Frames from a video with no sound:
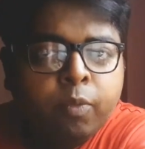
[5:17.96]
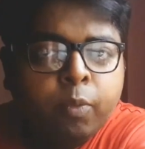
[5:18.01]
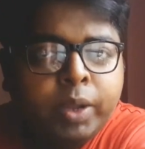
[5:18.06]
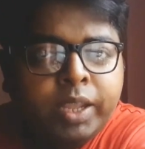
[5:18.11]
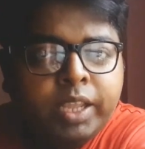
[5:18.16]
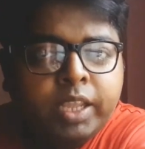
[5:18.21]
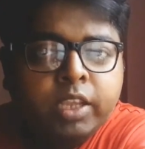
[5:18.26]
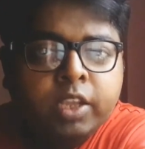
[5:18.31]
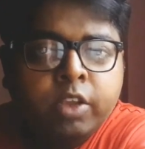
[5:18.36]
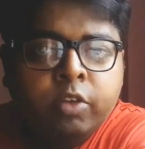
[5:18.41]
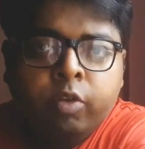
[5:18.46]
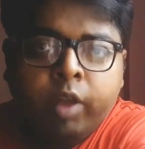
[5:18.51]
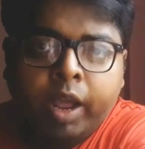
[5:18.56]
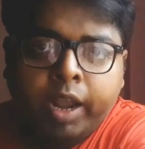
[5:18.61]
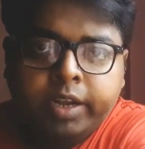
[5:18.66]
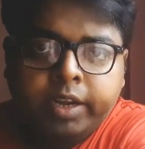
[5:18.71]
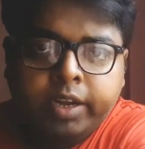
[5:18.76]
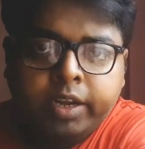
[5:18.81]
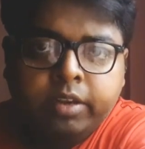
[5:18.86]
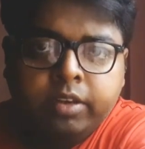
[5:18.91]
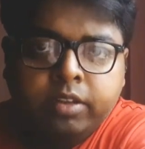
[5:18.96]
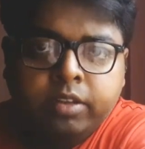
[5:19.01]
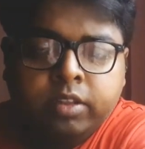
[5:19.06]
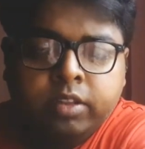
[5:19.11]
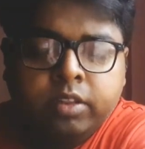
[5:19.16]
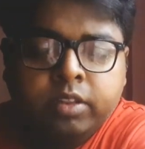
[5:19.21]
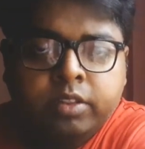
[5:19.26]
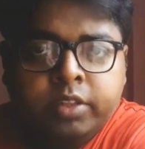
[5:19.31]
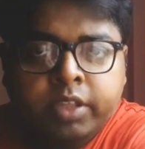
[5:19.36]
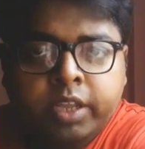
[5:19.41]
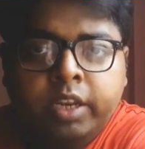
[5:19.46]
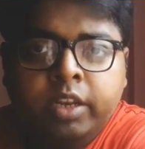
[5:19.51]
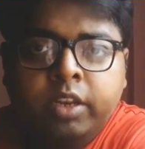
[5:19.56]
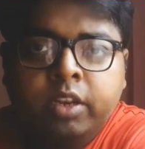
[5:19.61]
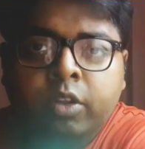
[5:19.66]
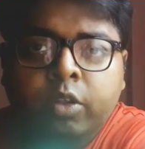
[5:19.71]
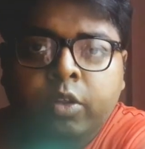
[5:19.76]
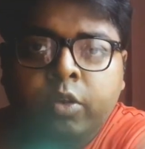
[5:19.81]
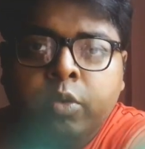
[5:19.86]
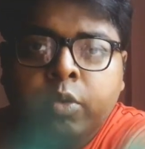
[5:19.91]
If we united,
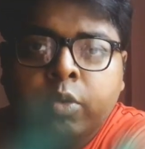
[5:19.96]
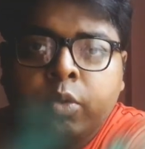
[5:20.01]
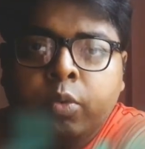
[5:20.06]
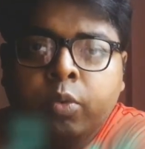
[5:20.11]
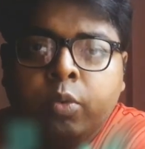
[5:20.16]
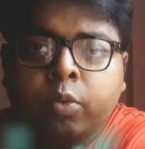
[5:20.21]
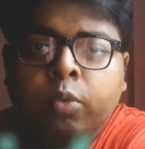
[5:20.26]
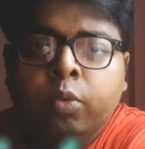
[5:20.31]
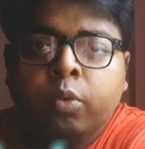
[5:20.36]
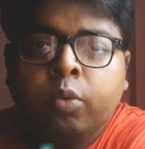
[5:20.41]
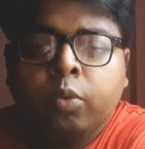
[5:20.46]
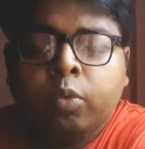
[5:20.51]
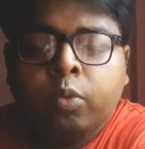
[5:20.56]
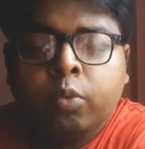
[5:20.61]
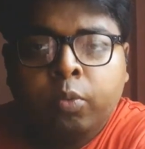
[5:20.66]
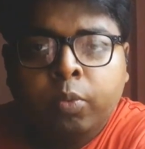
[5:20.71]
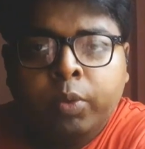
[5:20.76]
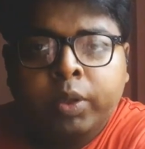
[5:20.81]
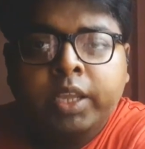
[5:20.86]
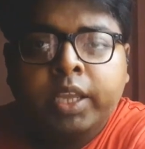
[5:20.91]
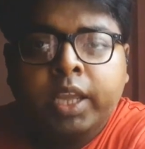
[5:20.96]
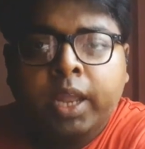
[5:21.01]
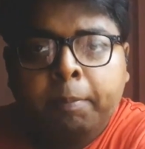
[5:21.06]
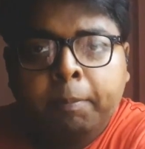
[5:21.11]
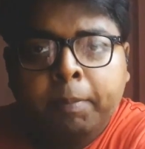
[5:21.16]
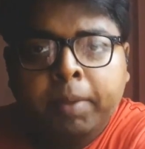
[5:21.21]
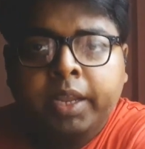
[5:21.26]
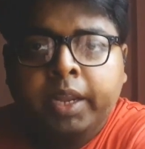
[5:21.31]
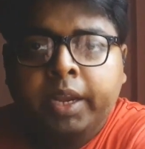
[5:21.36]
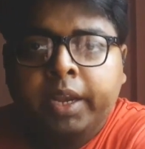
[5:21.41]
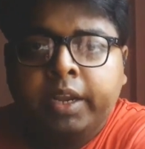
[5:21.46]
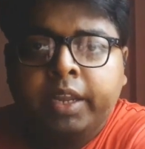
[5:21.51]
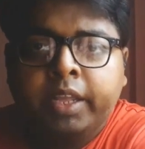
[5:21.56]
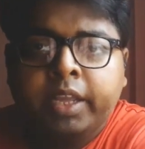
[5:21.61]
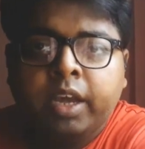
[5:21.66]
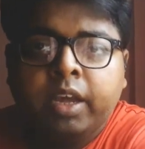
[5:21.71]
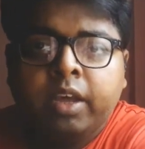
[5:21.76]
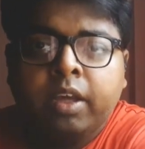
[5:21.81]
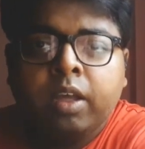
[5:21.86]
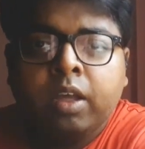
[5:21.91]
then we can make
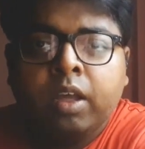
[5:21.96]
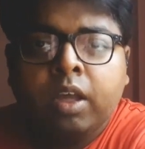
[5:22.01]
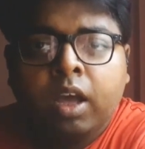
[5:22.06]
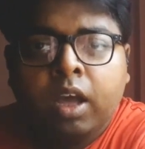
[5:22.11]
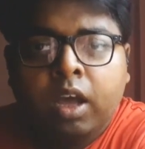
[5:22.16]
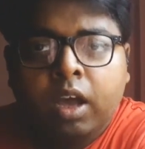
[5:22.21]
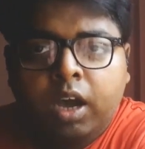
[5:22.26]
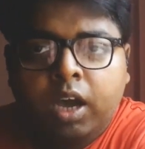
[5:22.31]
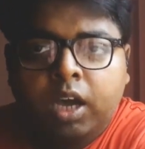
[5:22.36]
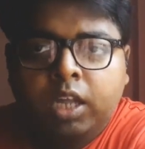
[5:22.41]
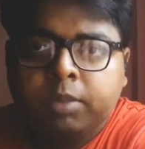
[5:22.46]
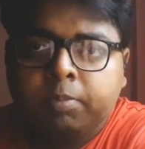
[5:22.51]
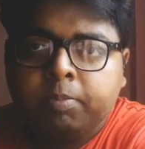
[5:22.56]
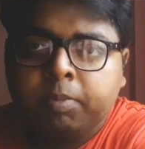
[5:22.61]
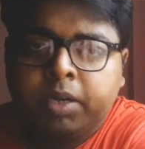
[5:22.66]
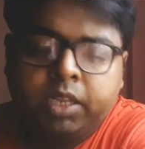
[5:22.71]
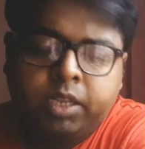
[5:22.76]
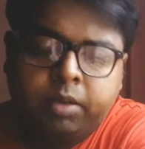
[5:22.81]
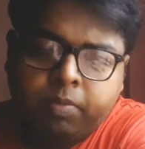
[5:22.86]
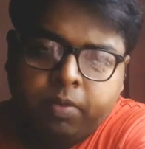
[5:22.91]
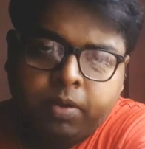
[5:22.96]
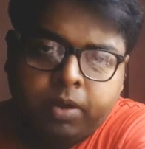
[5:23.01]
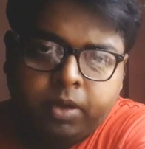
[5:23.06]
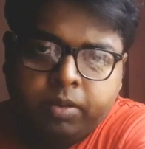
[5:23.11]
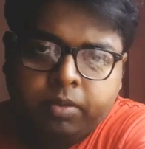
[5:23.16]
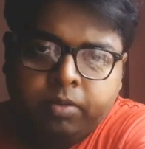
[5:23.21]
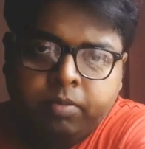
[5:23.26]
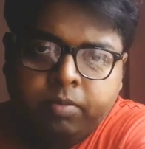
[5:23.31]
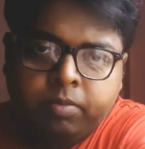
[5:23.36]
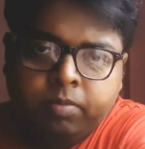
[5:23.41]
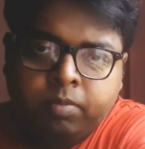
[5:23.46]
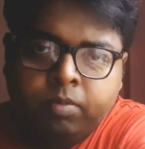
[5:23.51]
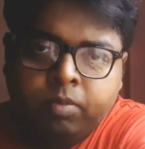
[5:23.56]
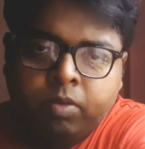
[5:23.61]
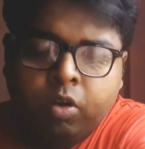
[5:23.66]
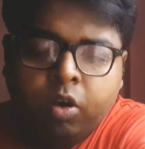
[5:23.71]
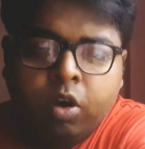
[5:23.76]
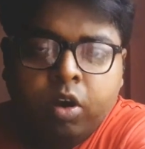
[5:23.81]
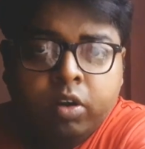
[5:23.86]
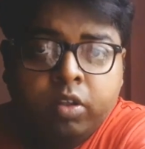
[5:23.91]
India Atmanirbhar
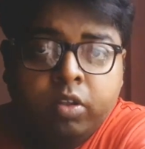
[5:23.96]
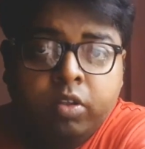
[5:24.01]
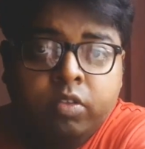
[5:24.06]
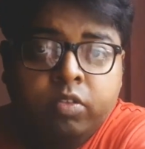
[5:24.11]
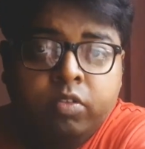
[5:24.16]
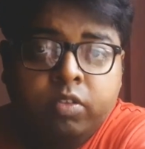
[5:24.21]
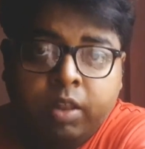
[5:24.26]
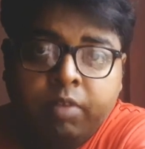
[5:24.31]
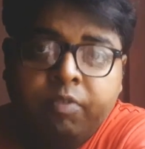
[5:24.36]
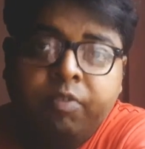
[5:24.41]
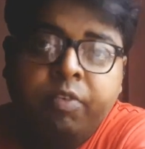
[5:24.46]
or